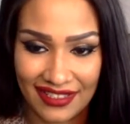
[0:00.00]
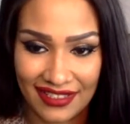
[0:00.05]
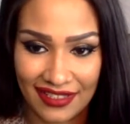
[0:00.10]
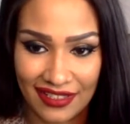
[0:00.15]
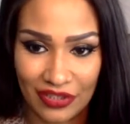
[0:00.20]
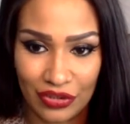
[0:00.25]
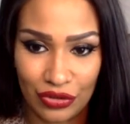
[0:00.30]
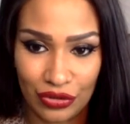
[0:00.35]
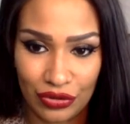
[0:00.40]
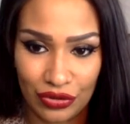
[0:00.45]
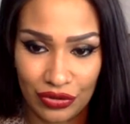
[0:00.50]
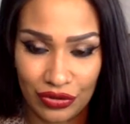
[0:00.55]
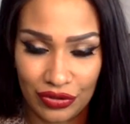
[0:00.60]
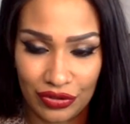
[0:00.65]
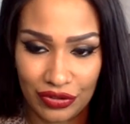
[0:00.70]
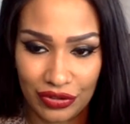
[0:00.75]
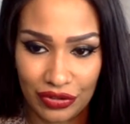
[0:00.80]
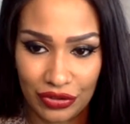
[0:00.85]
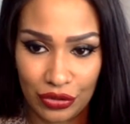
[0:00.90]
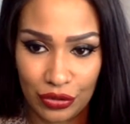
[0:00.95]
Because
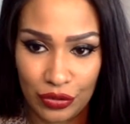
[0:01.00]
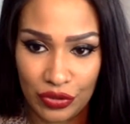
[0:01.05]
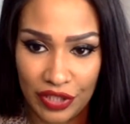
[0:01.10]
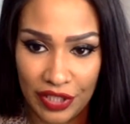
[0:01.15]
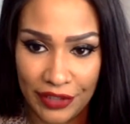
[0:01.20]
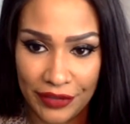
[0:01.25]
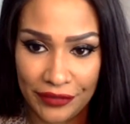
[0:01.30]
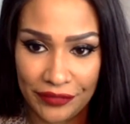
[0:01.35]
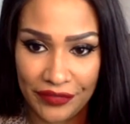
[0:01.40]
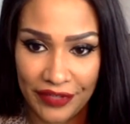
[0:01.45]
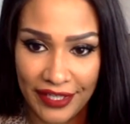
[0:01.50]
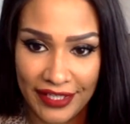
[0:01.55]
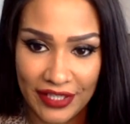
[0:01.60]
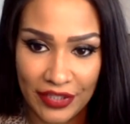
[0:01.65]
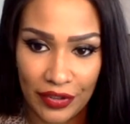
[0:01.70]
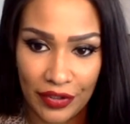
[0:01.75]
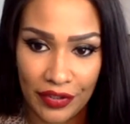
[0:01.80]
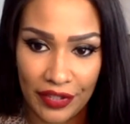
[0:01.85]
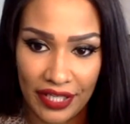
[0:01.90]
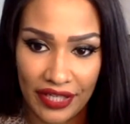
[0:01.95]
you sacrificed
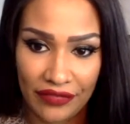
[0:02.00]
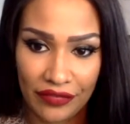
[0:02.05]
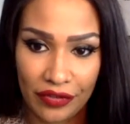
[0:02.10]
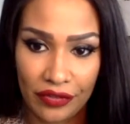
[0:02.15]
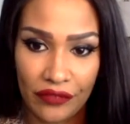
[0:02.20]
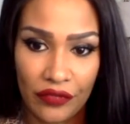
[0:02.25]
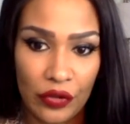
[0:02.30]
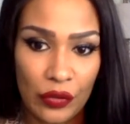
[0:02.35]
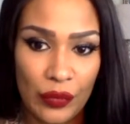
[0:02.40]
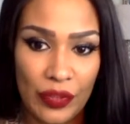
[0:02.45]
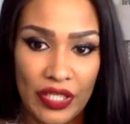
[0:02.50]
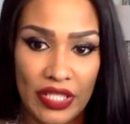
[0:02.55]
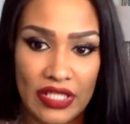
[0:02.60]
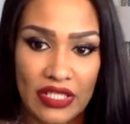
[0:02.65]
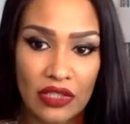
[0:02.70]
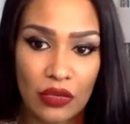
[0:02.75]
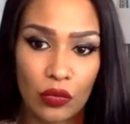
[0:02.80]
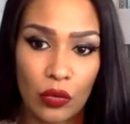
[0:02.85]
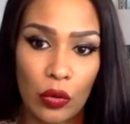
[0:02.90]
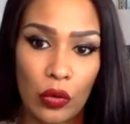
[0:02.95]
all that for a few
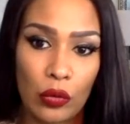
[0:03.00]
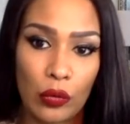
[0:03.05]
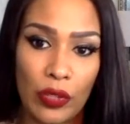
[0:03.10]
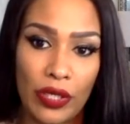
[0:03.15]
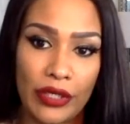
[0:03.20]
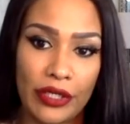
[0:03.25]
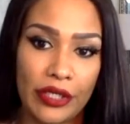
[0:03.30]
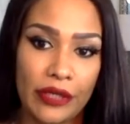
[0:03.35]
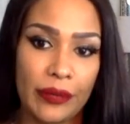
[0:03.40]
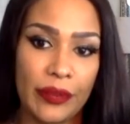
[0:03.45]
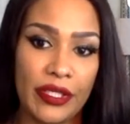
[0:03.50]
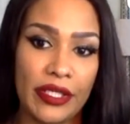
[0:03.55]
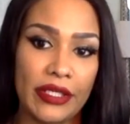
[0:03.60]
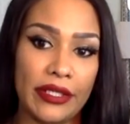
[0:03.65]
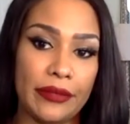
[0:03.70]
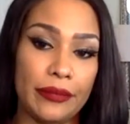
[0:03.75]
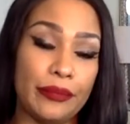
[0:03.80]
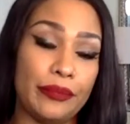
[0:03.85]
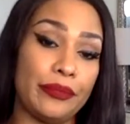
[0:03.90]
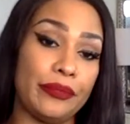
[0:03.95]
minutes to roll around in the
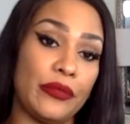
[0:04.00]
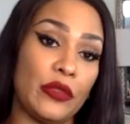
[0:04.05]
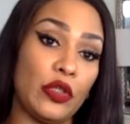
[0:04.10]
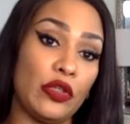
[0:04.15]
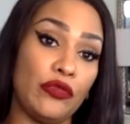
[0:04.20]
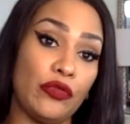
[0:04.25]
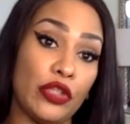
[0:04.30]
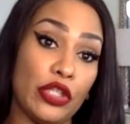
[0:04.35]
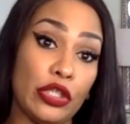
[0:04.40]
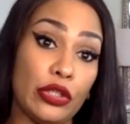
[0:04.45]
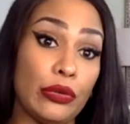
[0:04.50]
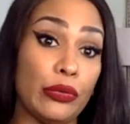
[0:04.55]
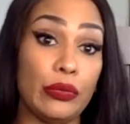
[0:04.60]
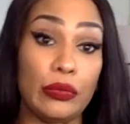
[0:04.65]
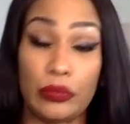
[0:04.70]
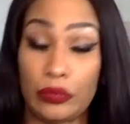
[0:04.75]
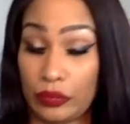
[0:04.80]
bed. Good for you.